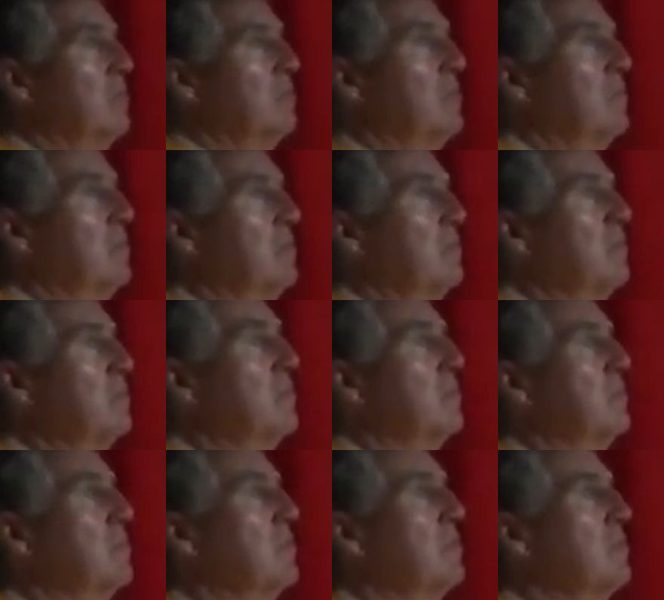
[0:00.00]

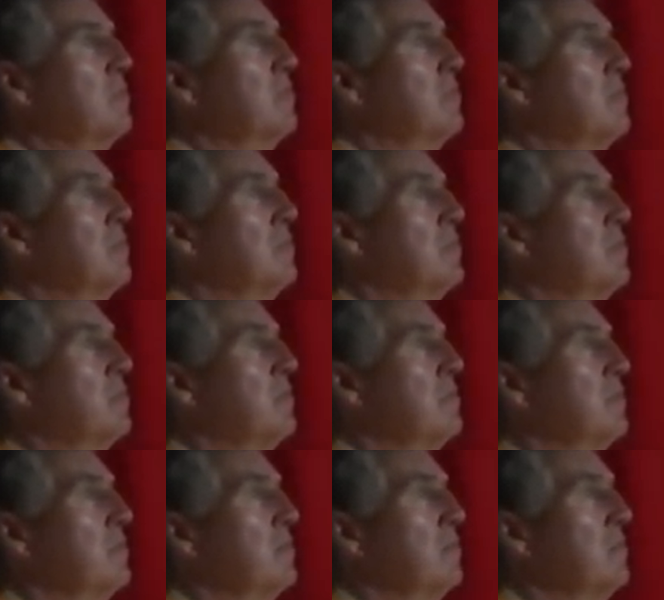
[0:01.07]

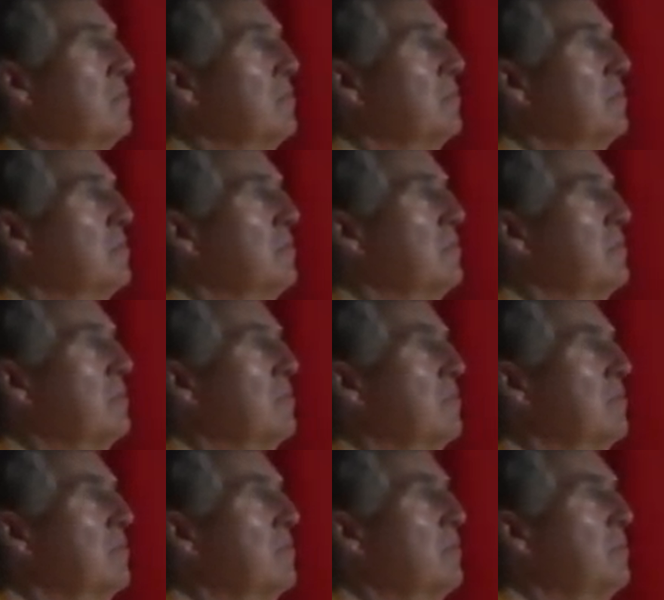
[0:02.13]

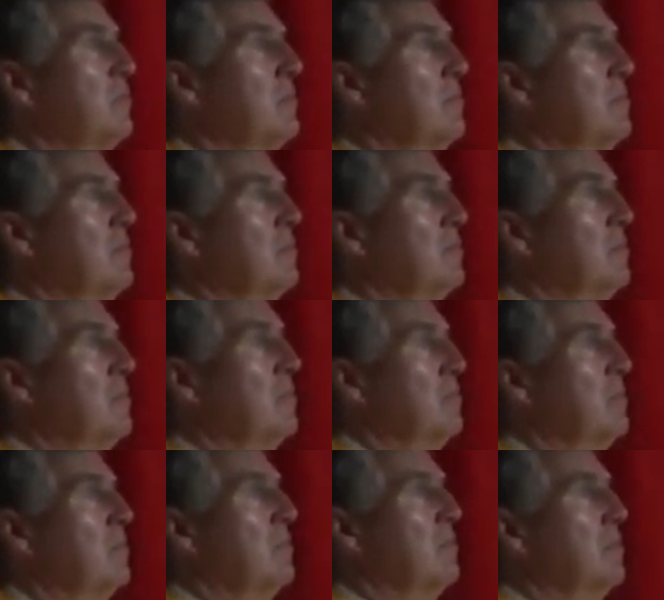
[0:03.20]

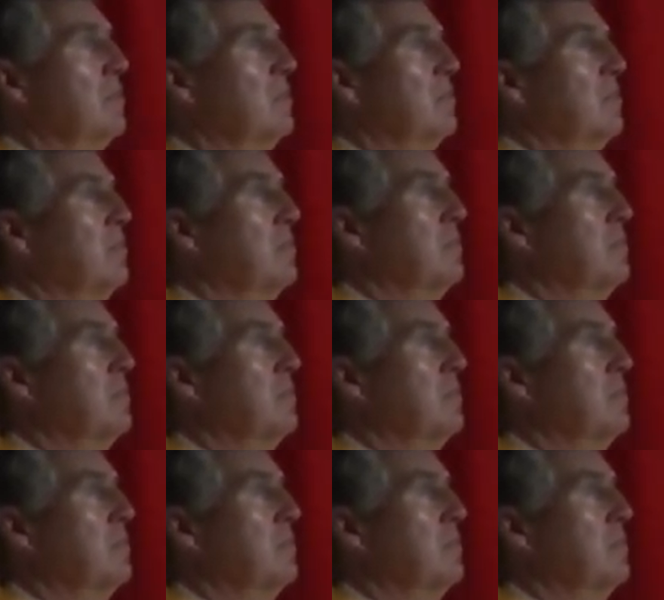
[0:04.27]
(silent)